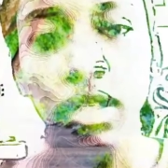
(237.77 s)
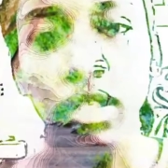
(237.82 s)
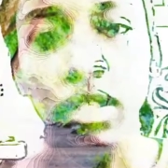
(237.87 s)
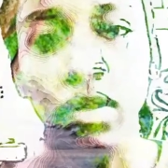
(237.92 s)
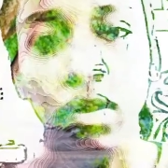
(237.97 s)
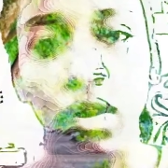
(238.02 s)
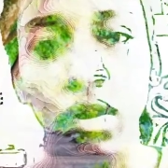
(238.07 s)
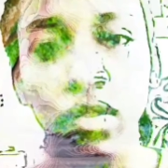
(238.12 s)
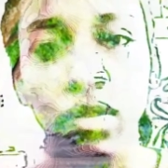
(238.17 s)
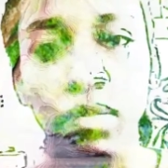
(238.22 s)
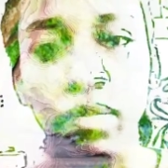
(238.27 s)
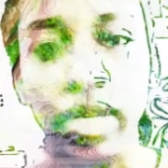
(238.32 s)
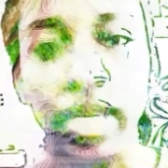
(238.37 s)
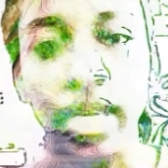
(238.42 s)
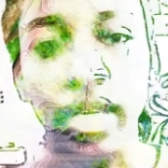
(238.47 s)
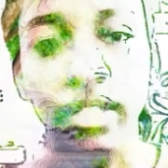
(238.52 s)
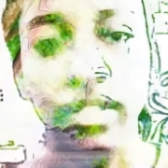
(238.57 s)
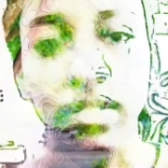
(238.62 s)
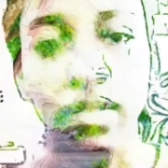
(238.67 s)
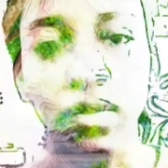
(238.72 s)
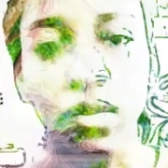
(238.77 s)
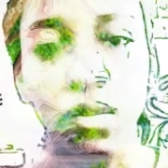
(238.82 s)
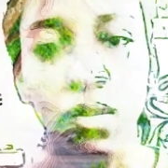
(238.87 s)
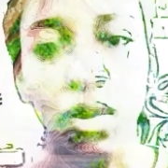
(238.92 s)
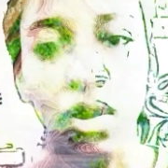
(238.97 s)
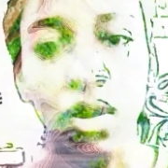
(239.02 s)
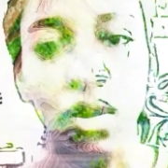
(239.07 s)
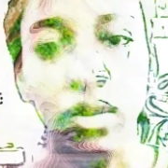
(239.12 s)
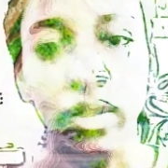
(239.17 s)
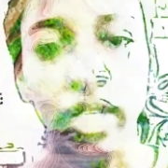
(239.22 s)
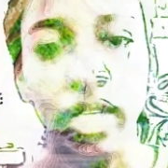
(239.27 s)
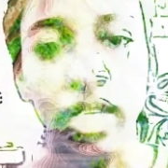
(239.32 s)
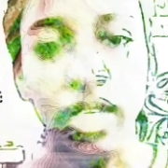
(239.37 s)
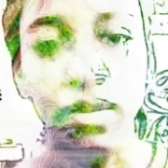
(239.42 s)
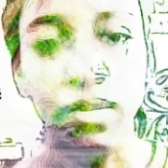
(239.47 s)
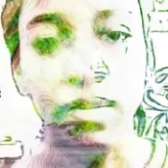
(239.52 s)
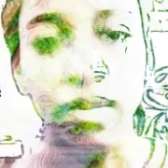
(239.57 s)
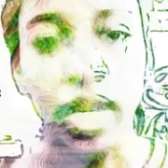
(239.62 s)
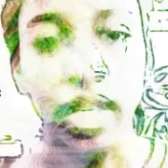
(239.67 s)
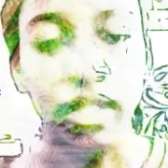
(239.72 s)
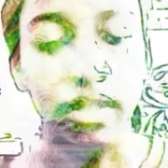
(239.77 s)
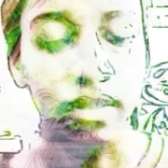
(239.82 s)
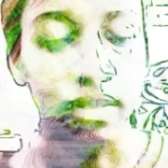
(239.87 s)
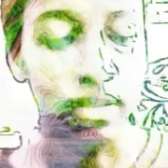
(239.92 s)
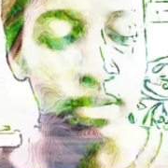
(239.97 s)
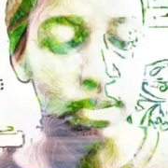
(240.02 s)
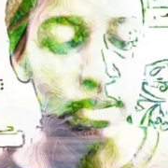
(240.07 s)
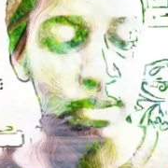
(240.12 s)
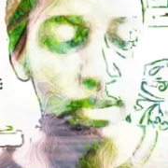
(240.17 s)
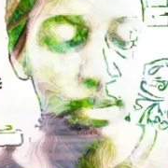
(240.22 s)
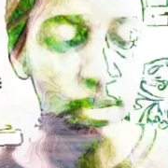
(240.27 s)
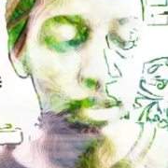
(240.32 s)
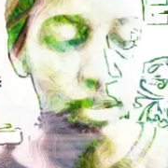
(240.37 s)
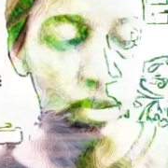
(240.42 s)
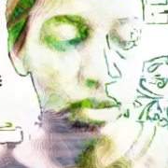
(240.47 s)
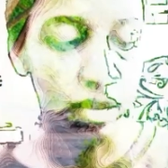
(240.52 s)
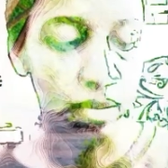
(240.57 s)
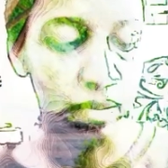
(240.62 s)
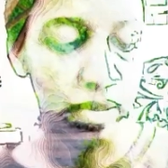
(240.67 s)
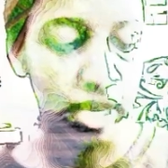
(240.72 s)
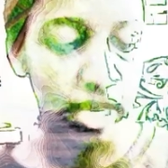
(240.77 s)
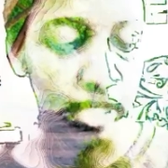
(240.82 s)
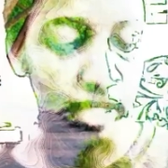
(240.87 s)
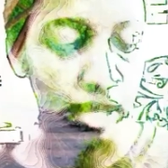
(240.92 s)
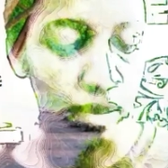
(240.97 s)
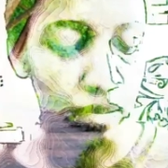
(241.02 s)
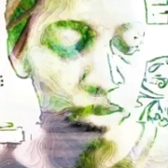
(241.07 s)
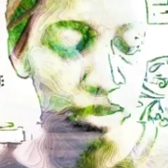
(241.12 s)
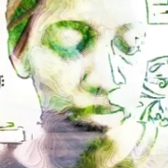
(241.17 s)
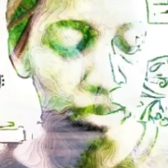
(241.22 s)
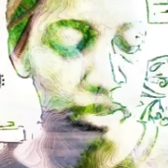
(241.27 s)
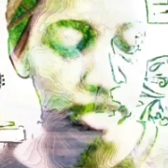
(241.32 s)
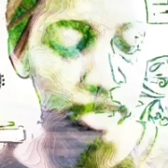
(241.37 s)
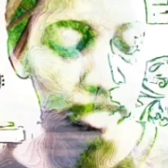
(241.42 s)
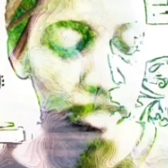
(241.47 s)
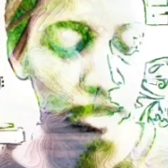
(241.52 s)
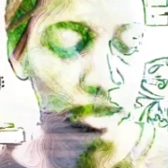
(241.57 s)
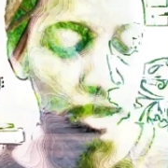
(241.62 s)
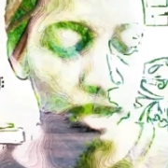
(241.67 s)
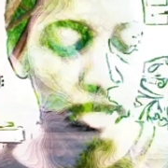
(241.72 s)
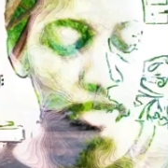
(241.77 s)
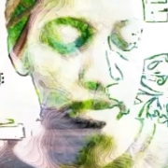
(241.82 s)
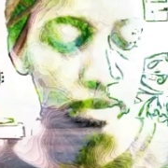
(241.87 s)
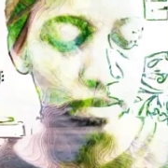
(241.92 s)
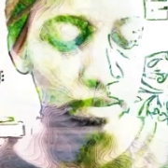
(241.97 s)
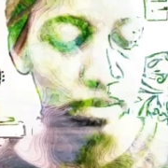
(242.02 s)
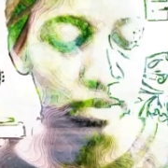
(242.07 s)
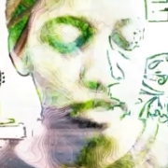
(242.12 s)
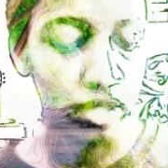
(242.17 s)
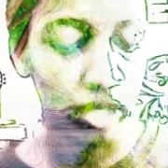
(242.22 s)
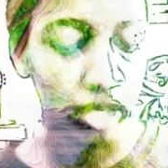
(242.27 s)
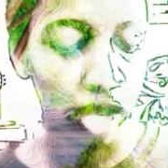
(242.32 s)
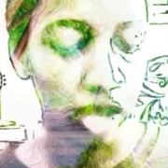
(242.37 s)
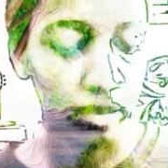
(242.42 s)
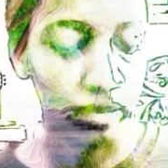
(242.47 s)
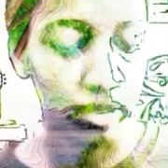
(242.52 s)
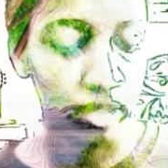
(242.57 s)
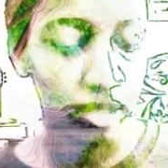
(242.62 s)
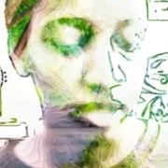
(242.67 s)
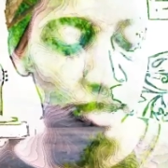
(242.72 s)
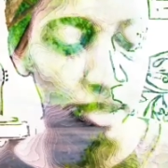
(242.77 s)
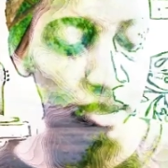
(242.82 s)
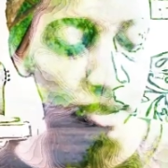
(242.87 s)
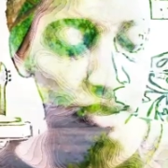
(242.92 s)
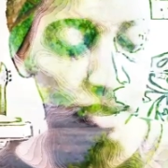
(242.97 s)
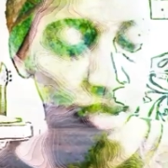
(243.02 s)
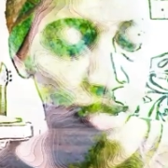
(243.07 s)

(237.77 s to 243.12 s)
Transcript: you know, all the beings of the world, and he and you know the being that was playing God took out the